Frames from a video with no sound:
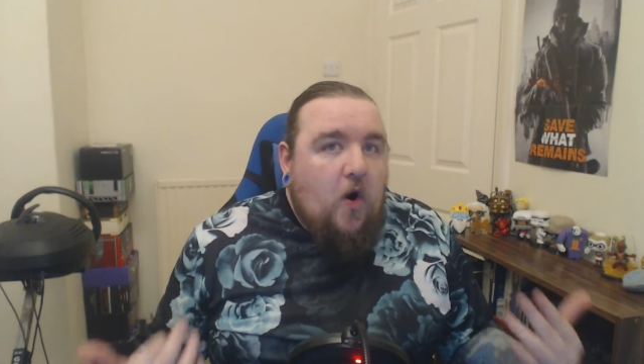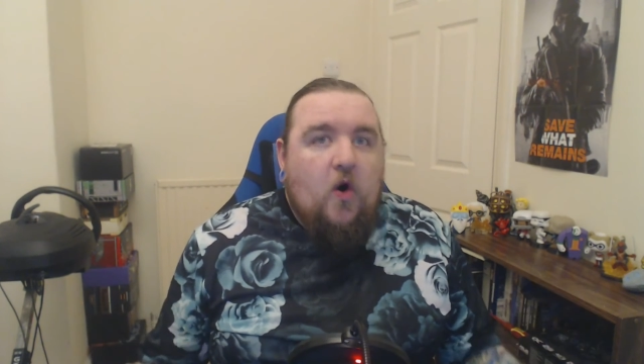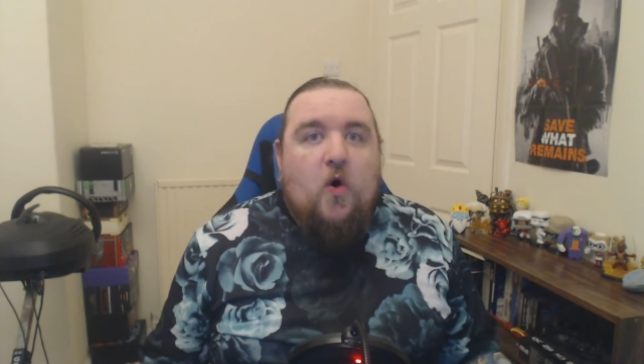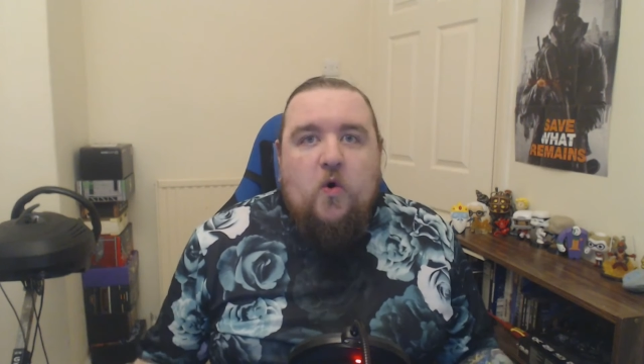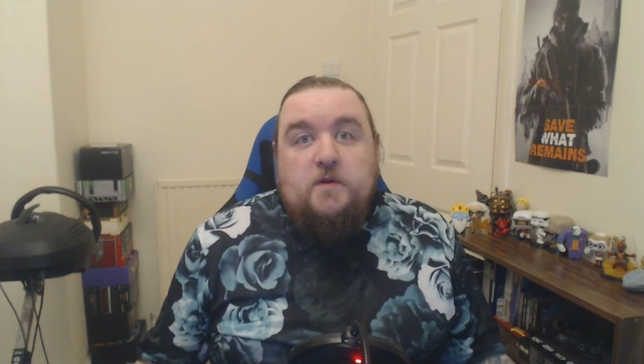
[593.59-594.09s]

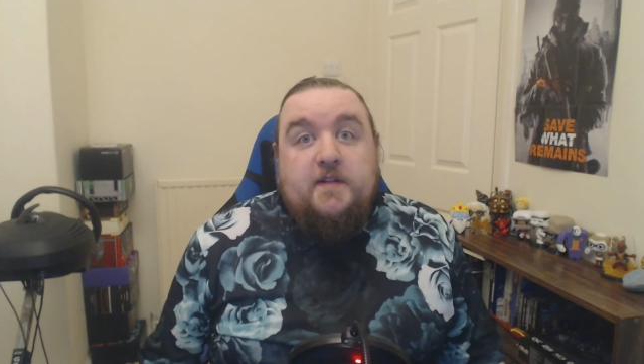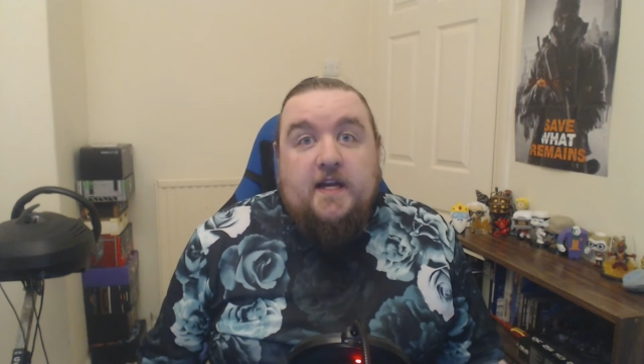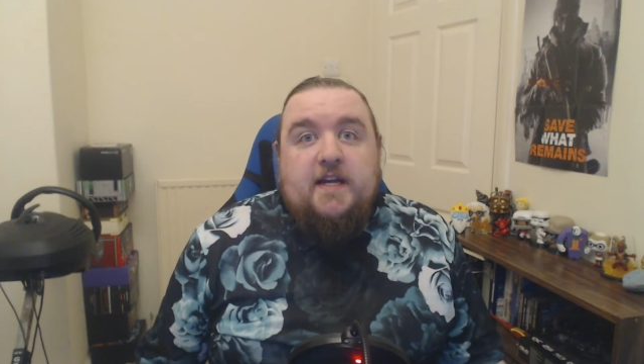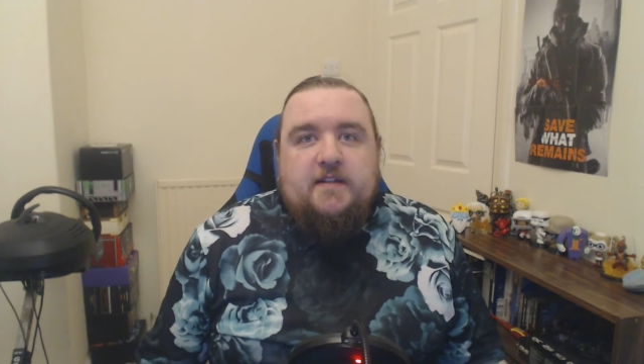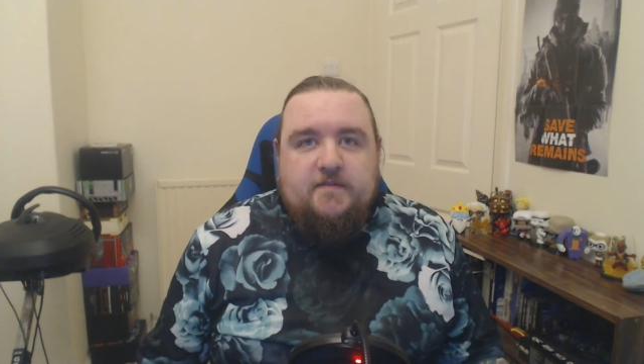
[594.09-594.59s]
all
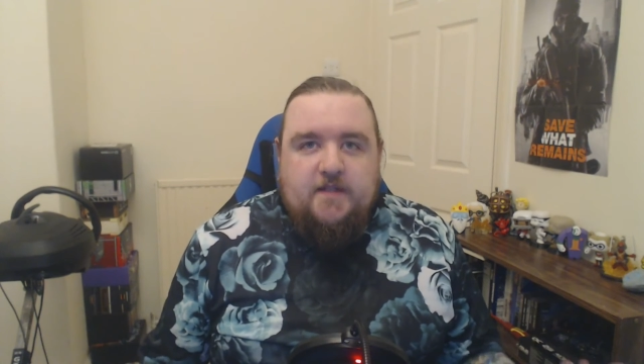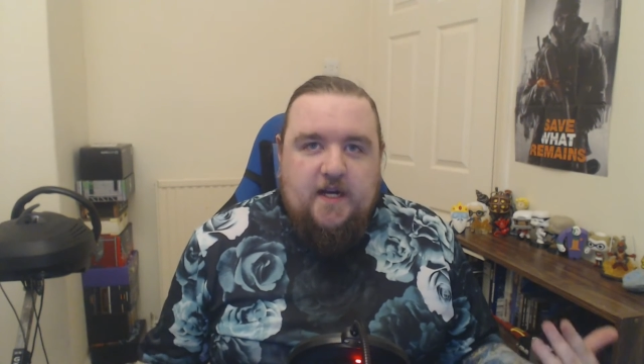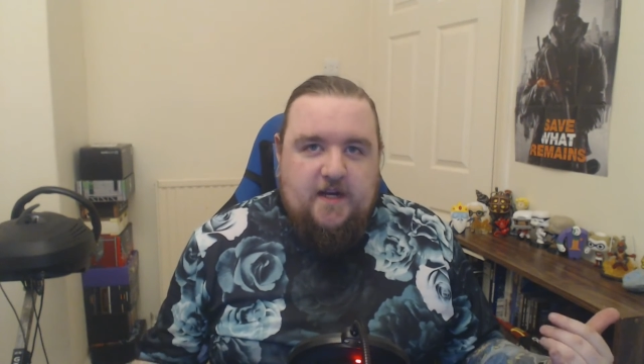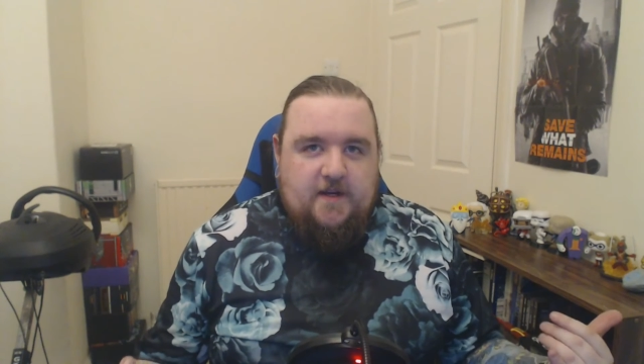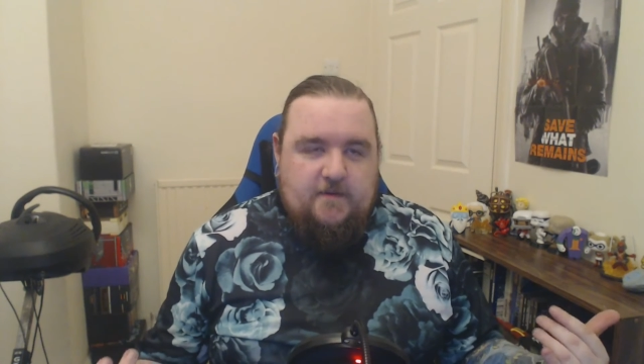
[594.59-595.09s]
day,
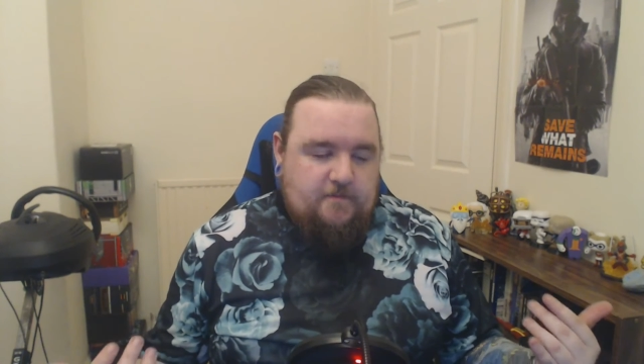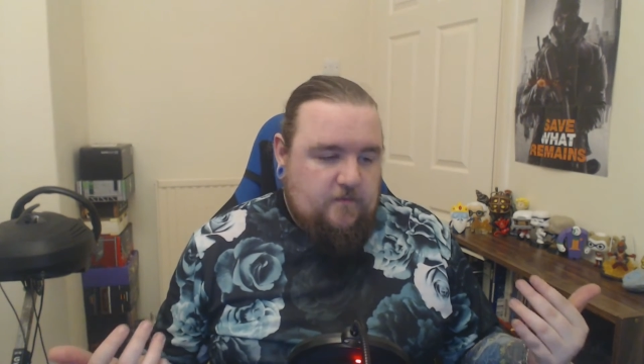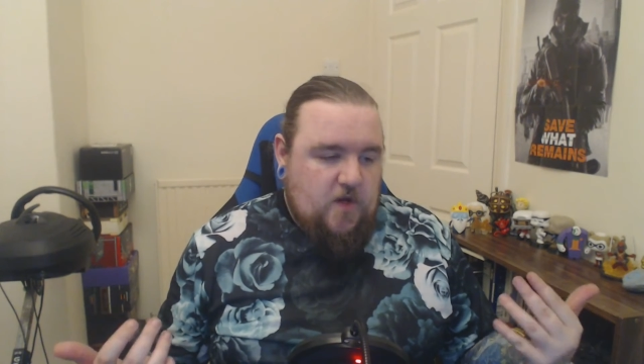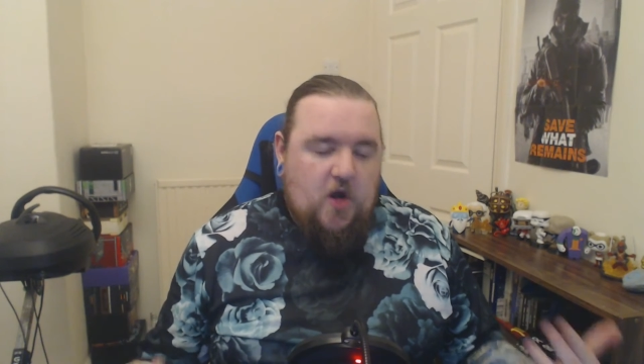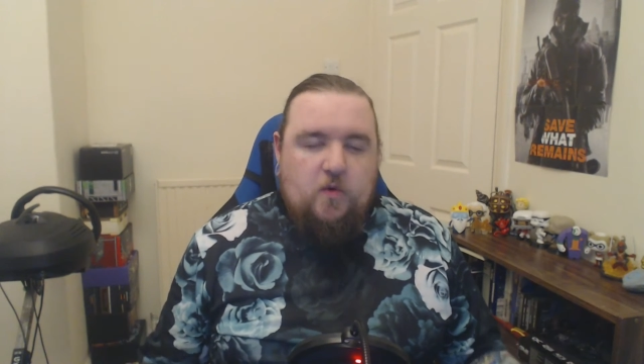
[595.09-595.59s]

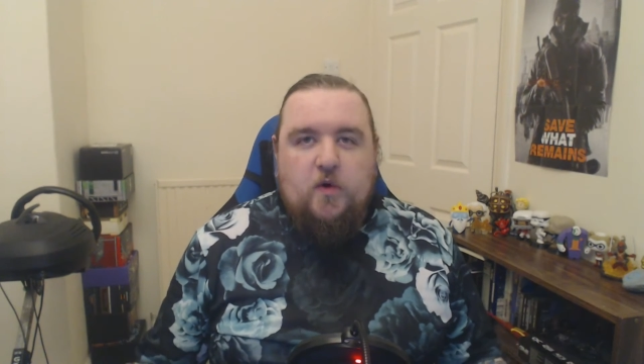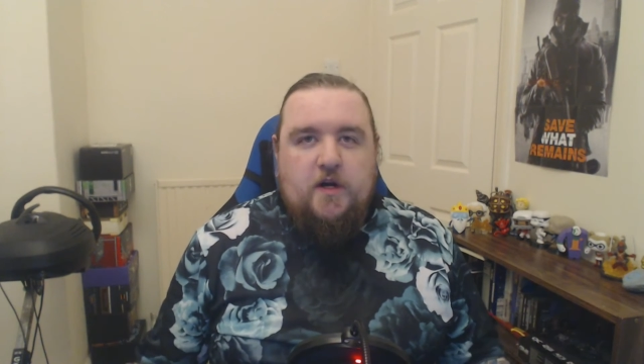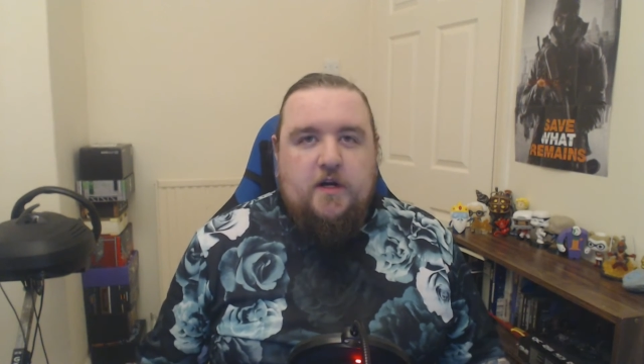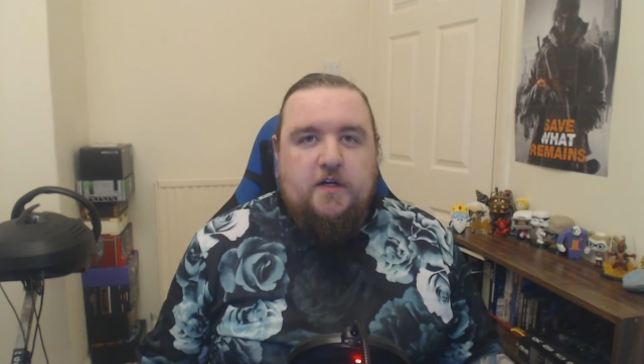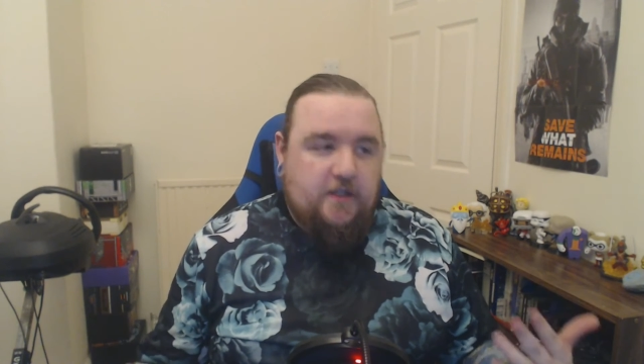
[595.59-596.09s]
at
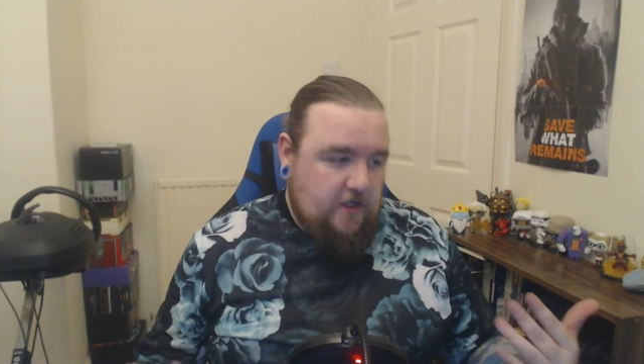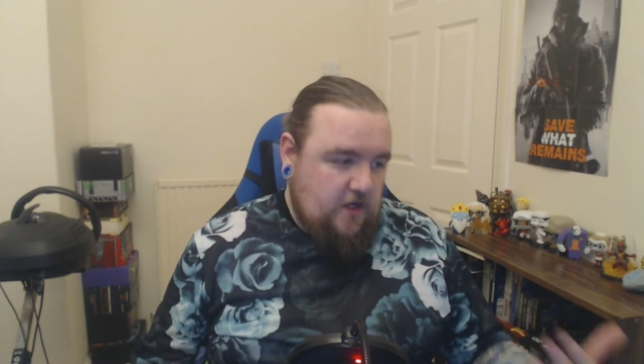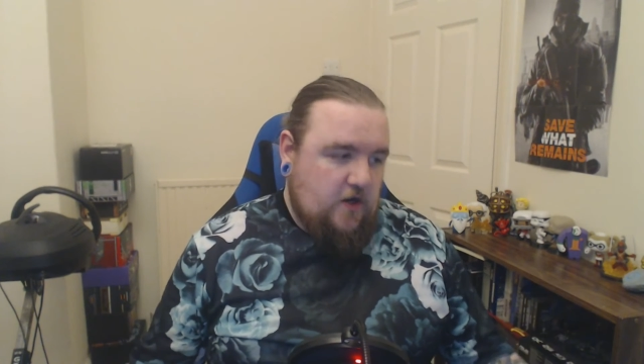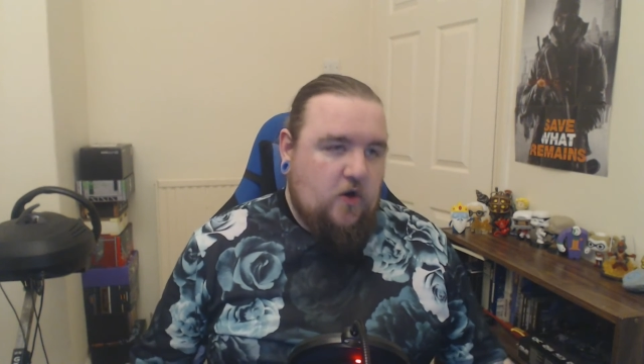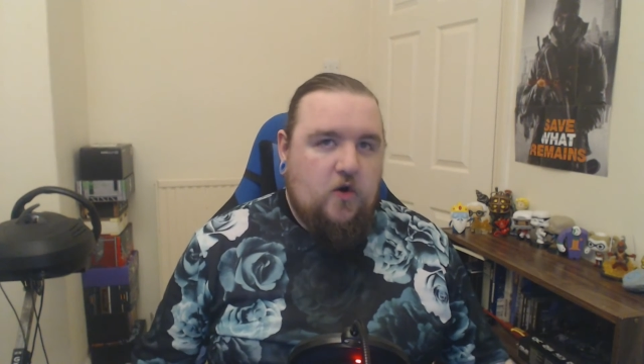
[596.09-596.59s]
work,
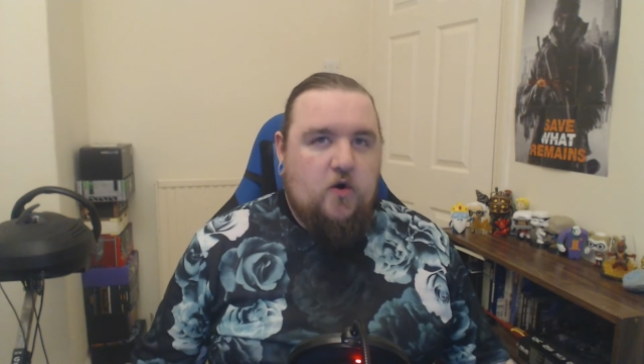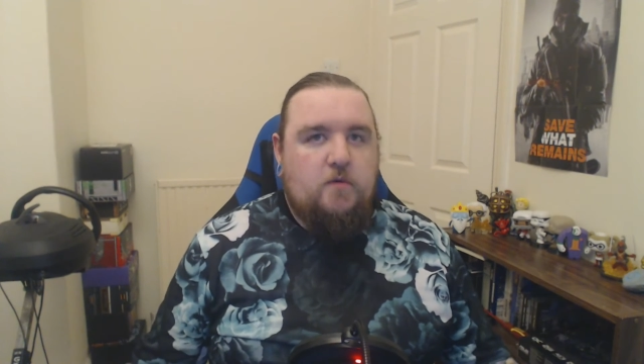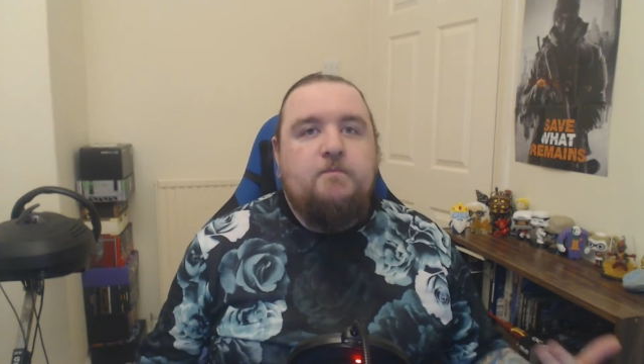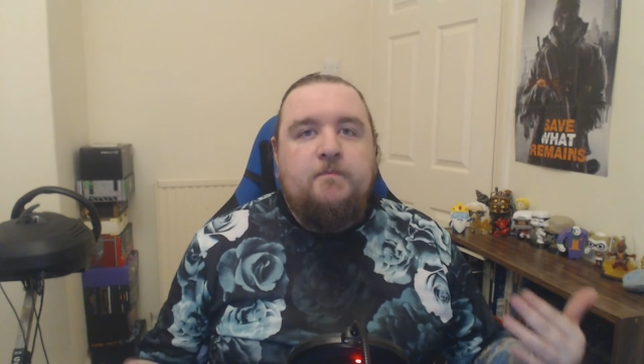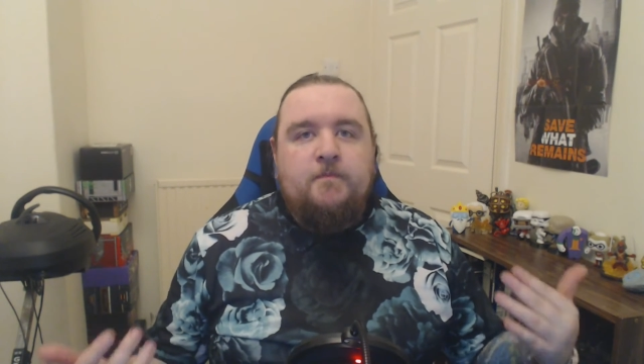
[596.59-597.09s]
at
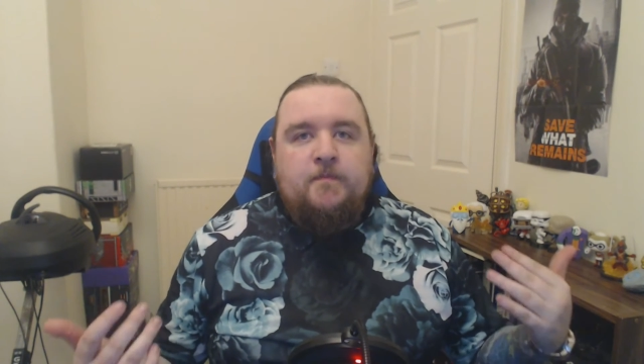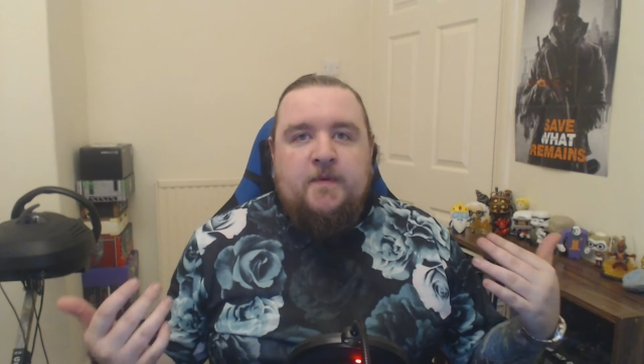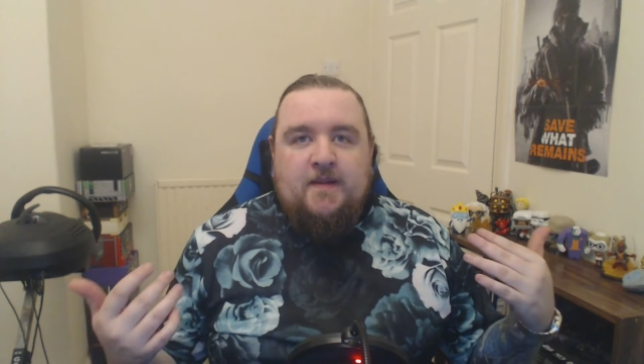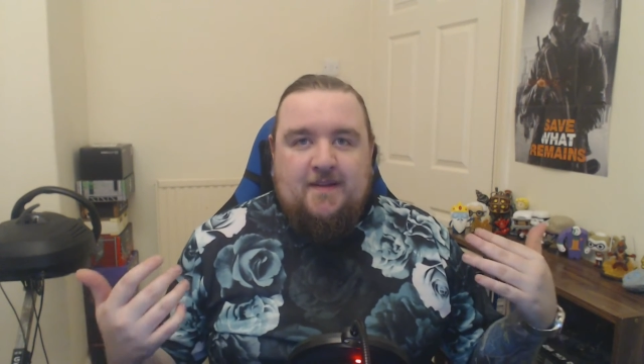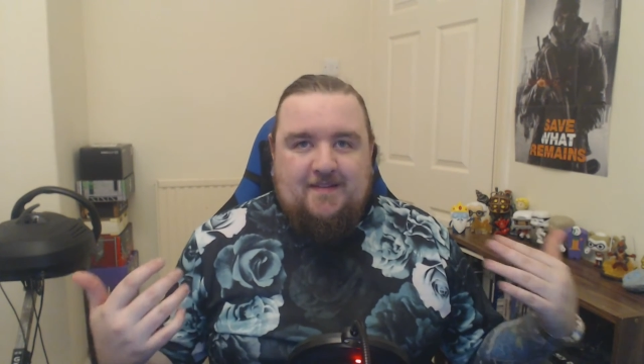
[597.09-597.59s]
home.
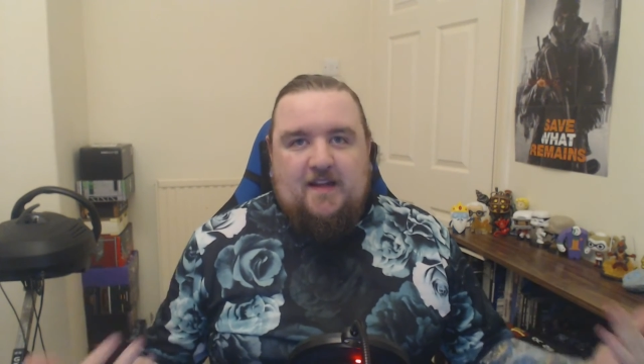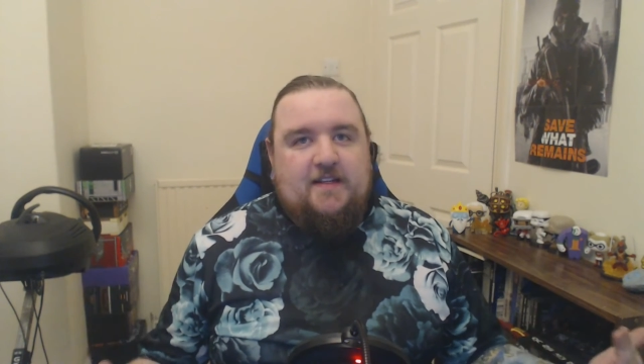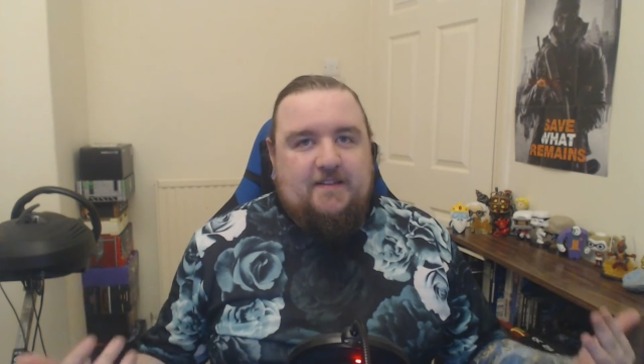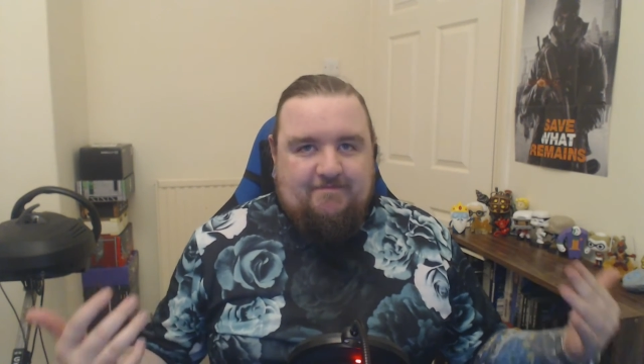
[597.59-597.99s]
Like,